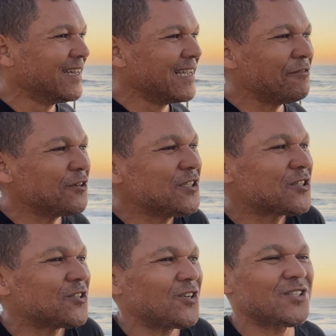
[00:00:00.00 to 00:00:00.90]
you know, it
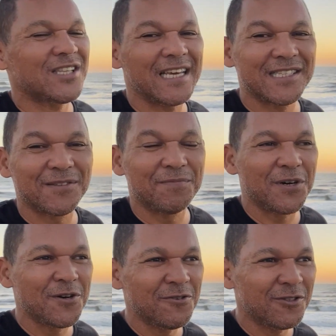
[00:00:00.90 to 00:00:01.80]
starts there, I
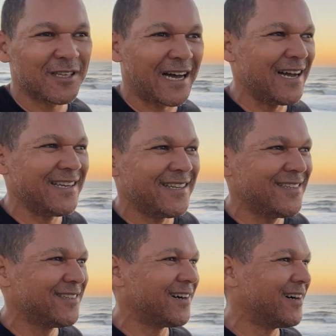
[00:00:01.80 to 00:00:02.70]
suppose. I
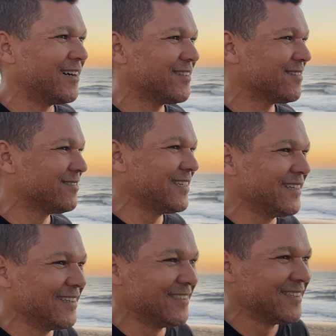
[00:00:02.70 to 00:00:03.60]

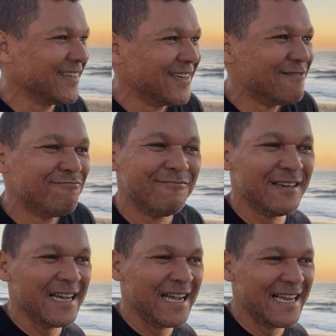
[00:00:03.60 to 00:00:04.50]
did,
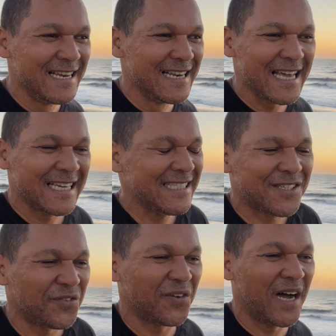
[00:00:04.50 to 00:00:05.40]
and like,
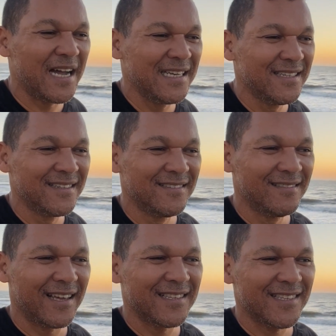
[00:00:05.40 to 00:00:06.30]
it's fine,
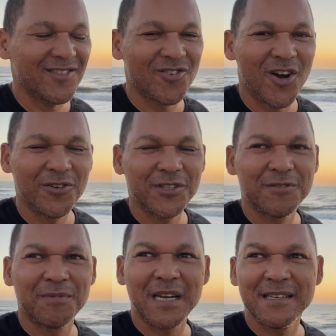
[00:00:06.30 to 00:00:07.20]
like, there's nothing wrong with it,
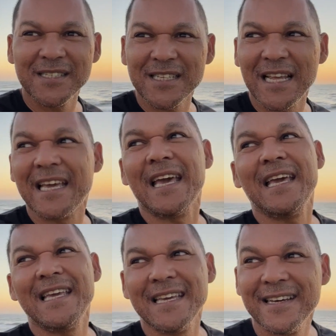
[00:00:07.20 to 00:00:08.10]
but I just like, hey,
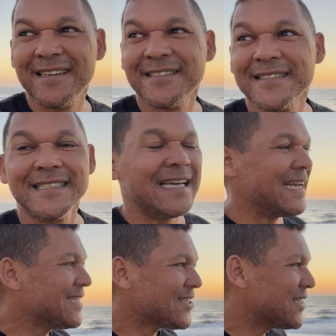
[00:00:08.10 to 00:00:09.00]
and
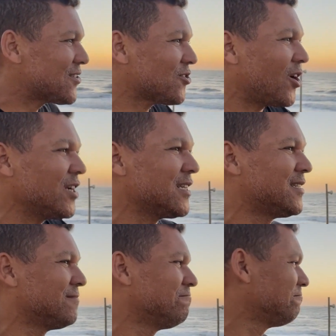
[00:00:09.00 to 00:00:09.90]
I just get started.
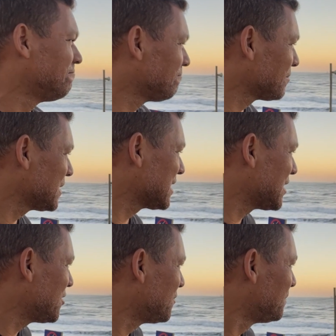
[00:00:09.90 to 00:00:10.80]
So